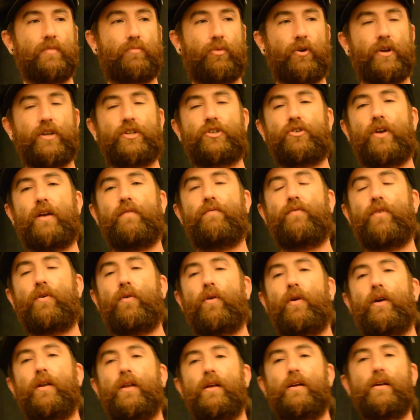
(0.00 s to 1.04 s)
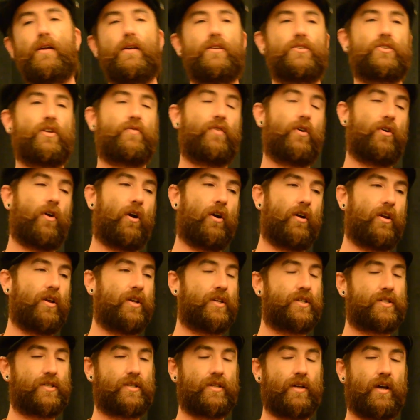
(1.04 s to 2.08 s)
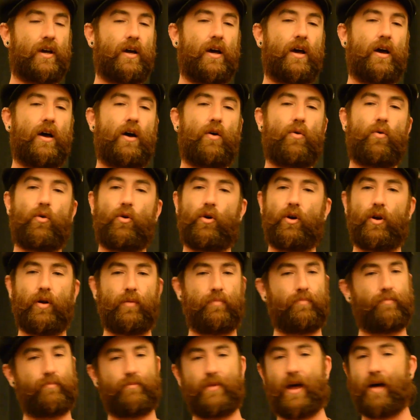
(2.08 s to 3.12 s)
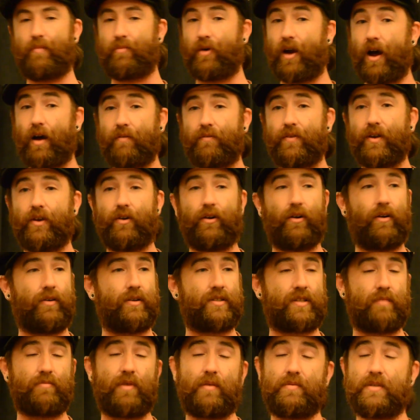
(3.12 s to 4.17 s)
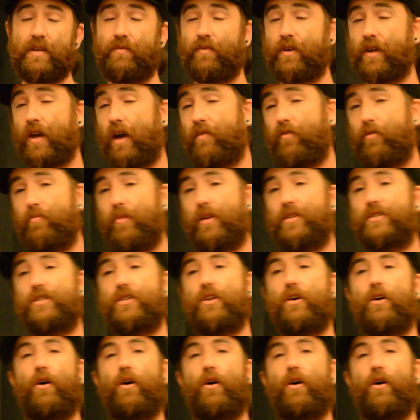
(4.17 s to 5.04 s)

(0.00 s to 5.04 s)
Pretty straightforward. So if you're an artist or a nonprofit or sometimes even governments,